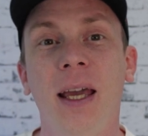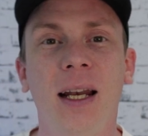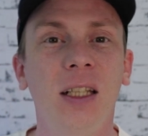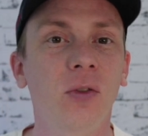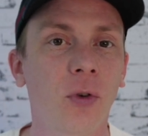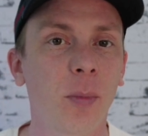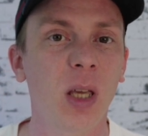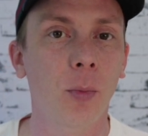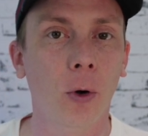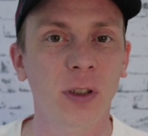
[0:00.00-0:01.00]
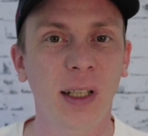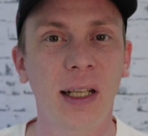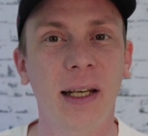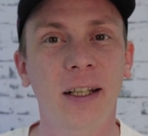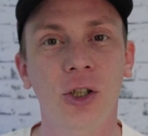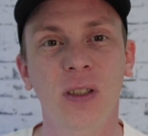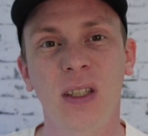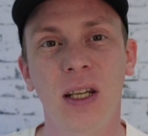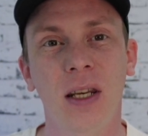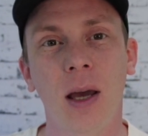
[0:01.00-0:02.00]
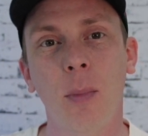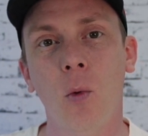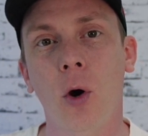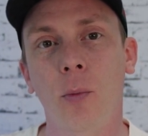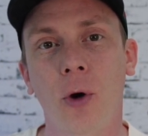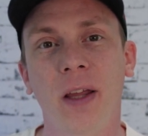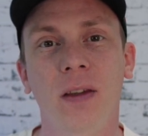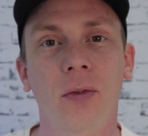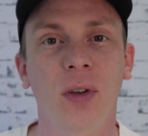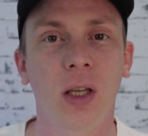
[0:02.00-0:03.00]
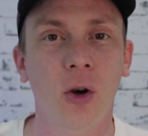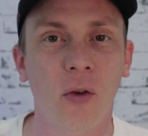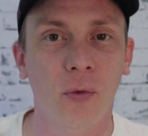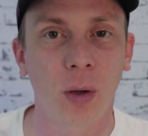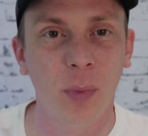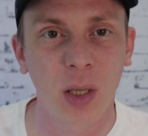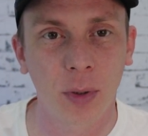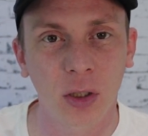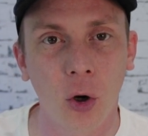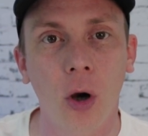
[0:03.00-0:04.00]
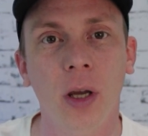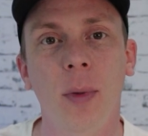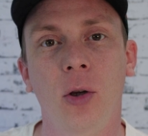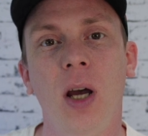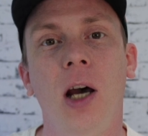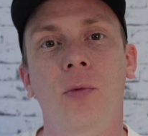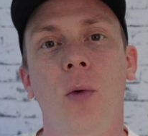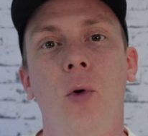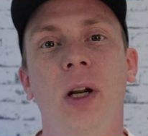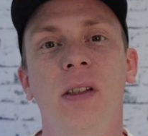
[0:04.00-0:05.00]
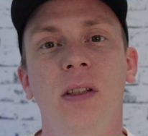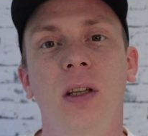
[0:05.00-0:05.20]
At least for me personally, Ledger is the #1 brand I think of when people talk about hardware wallets,